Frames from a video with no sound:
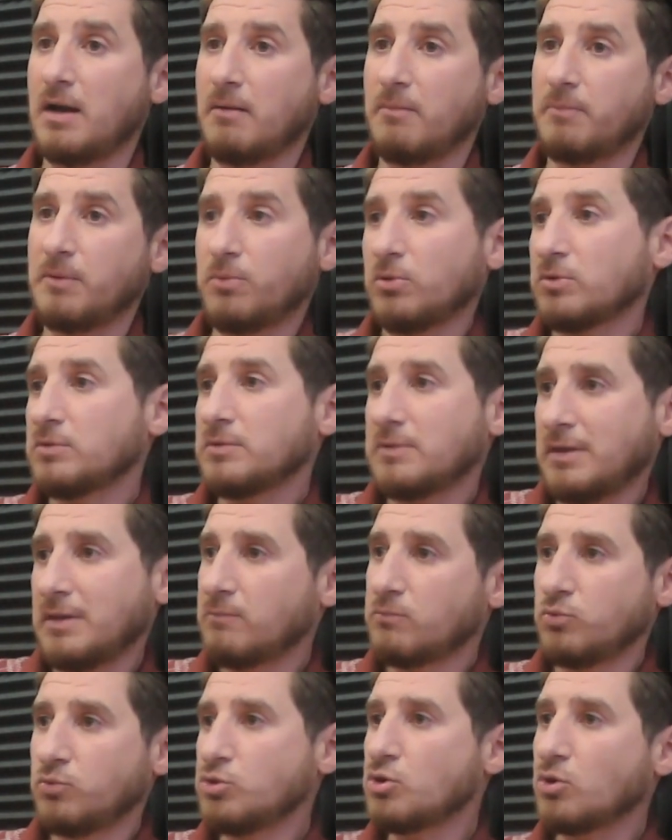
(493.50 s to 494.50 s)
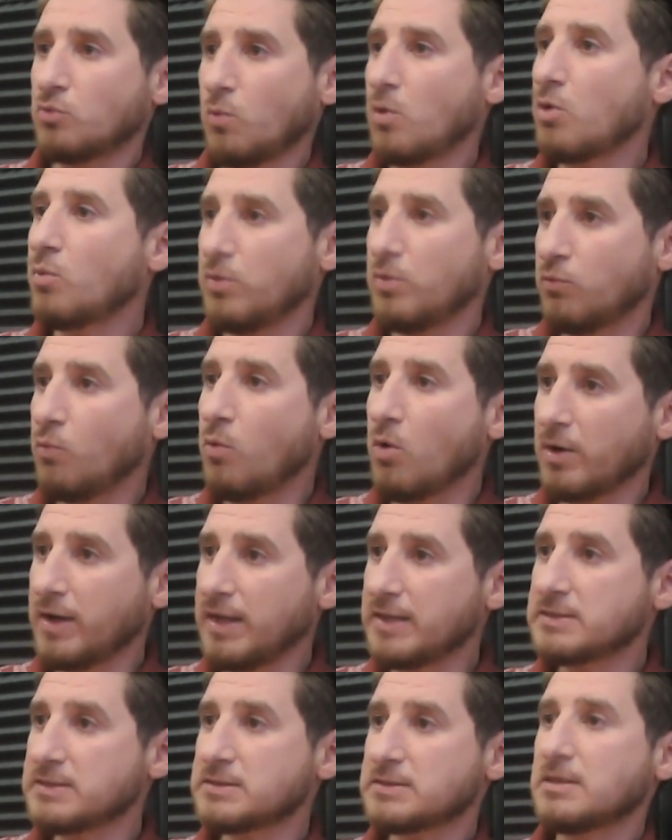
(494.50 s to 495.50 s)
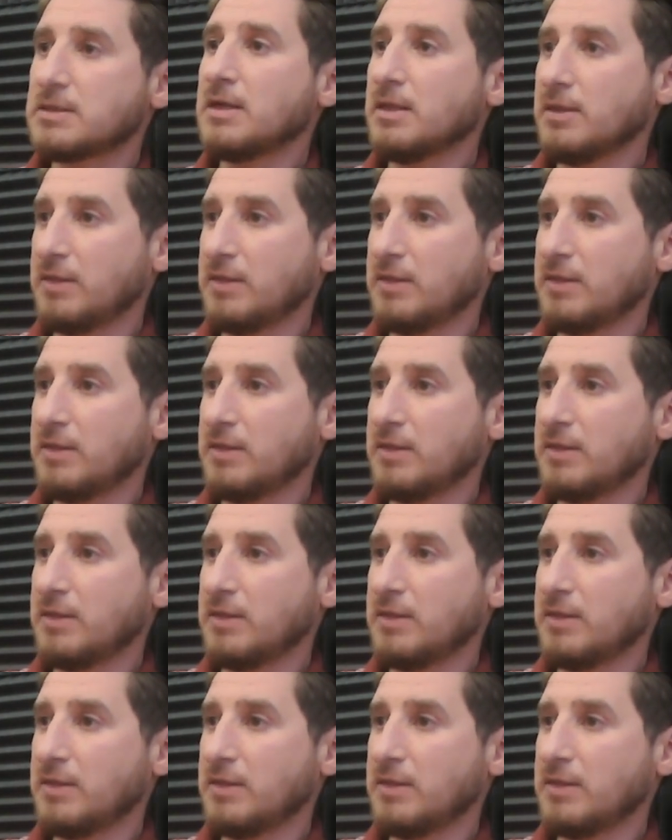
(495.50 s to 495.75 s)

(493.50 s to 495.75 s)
People who don't work with walk-ins,